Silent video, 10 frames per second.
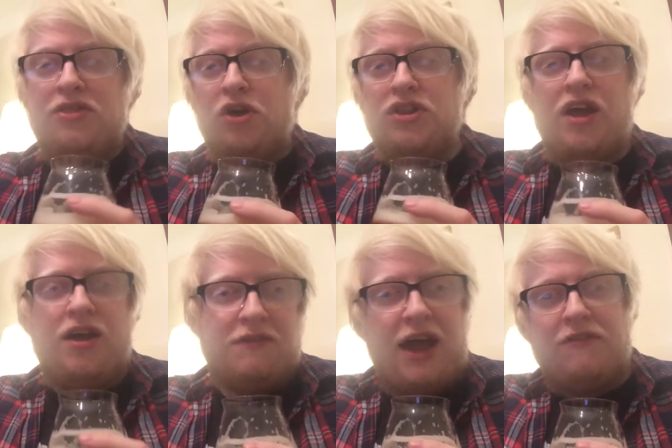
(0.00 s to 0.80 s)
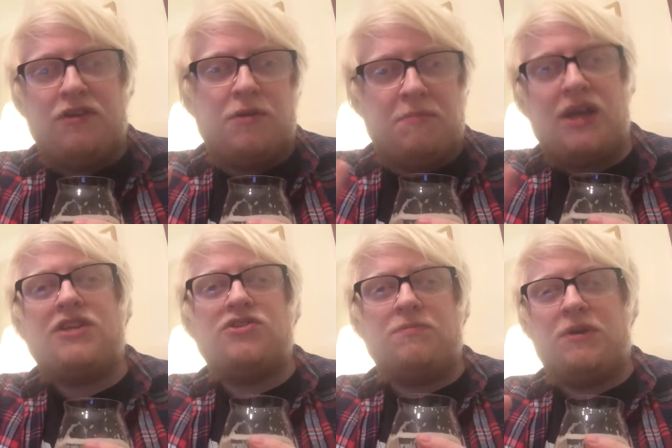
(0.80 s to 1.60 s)
Not that I've ever
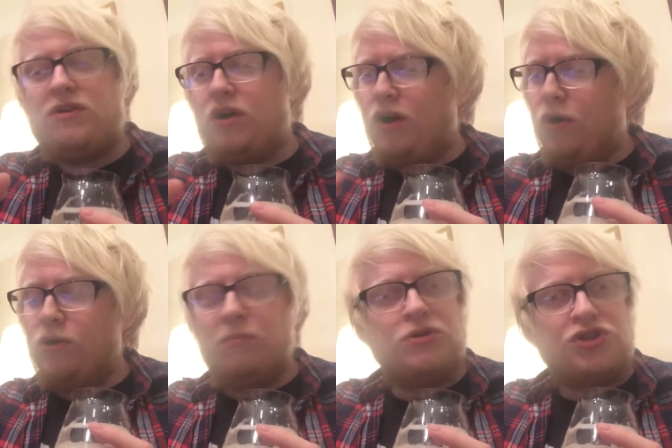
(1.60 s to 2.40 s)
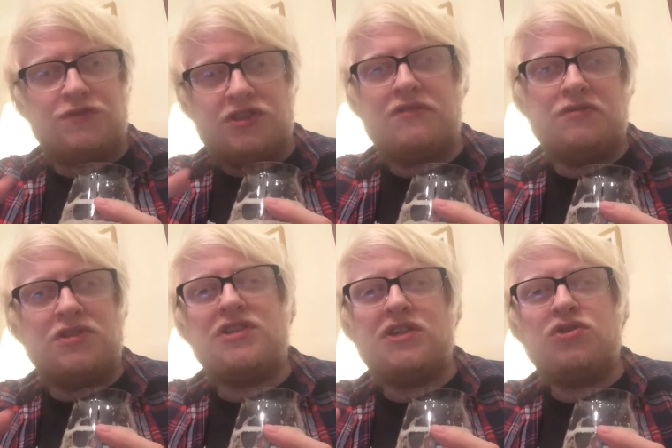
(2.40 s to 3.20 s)
picked up a whole bunch of
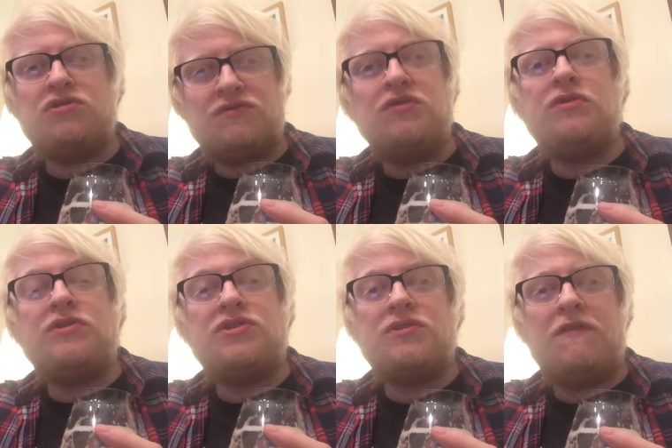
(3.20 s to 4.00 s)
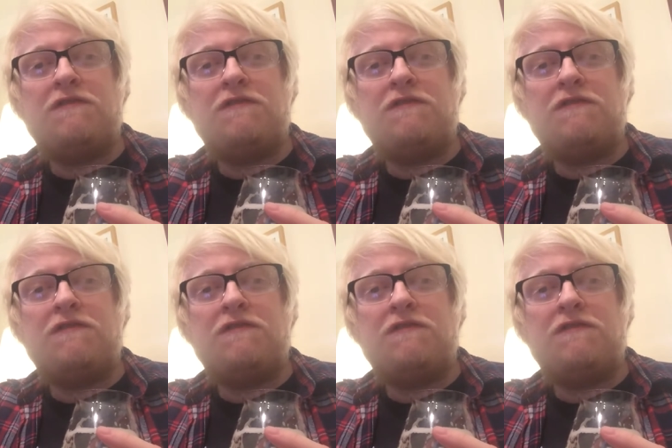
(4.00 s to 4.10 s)
different citrus fruits